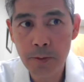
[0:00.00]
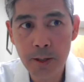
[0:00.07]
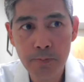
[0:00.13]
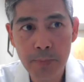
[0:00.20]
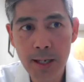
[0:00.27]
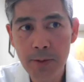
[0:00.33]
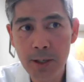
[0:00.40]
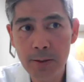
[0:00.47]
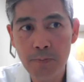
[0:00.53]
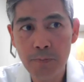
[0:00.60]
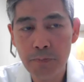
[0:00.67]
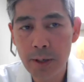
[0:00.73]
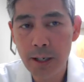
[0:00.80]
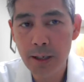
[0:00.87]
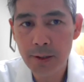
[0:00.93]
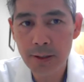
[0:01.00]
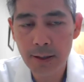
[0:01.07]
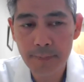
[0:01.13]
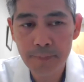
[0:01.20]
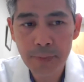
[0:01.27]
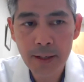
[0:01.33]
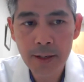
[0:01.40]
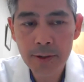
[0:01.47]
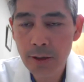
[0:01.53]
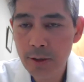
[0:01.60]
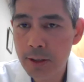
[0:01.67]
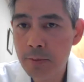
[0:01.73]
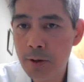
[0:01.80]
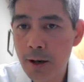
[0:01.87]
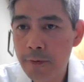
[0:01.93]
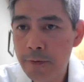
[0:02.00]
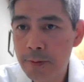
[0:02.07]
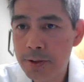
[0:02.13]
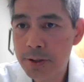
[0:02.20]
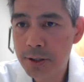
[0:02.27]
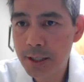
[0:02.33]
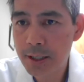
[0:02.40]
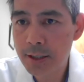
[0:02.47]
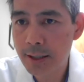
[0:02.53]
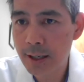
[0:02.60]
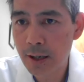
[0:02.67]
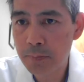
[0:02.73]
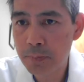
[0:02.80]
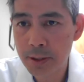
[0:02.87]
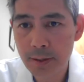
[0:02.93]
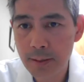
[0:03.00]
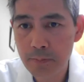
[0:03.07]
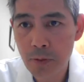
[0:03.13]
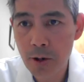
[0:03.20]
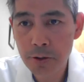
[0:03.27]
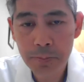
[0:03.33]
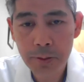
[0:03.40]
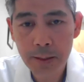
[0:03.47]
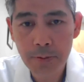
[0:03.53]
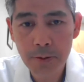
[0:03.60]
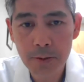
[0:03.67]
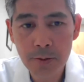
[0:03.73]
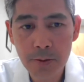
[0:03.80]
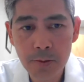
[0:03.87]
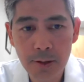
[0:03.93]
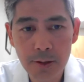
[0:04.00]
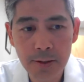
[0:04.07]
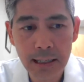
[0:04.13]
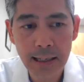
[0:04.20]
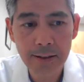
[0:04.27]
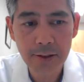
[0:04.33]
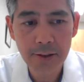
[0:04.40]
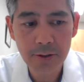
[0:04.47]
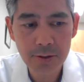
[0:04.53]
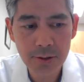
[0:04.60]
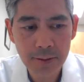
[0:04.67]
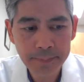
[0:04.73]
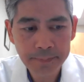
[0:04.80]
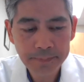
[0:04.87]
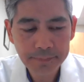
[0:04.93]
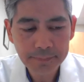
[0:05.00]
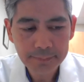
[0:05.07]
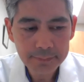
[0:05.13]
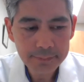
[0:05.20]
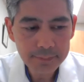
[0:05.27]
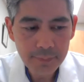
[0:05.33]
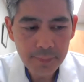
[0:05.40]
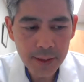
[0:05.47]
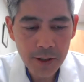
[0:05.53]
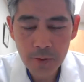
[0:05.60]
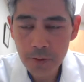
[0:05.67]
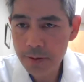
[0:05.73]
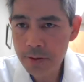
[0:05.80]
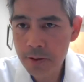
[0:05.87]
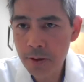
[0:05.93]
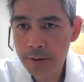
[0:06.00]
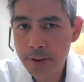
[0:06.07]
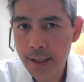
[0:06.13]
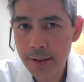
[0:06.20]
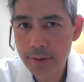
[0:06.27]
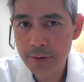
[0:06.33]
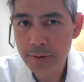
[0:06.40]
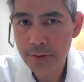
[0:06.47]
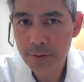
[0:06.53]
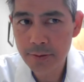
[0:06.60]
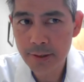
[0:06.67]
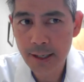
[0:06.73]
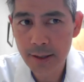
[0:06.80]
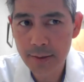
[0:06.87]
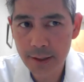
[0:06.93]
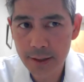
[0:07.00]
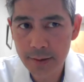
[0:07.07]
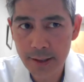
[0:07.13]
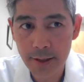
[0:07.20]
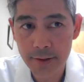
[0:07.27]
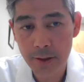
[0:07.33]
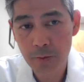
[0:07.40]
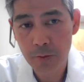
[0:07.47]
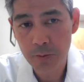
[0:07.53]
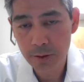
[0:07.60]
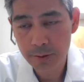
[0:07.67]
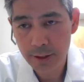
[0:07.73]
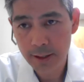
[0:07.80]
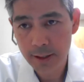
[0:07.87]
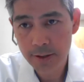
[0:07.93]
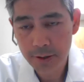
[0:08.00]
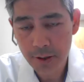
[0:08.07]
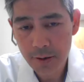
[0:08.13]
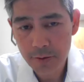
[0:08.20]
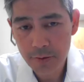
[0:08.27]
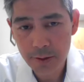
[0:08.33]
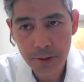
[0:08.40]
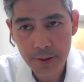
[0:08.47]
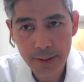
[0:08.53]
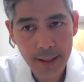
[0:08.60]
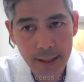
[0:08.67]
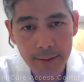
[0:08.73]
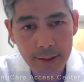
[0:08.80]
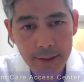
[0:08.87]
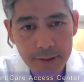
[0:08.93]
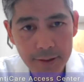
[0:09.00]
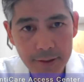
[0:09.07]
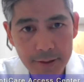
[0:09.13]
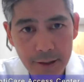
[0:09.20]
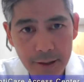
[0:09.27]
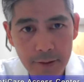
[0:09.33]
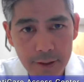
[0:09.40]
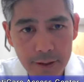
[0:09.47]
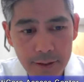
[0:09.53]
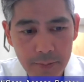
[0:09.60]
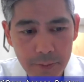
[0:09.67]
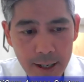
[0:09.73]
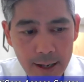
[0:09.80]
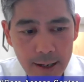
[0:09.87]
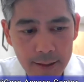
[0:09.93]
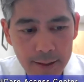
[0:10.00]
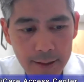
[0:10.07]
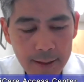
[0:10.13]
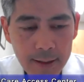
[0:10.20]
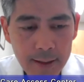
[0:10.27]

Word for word: that maybe, maybe uh, turn them off from seeking help. But most people who are diagnosed with colon cancer do not need that. They would need surgery, but not necessarily the bag.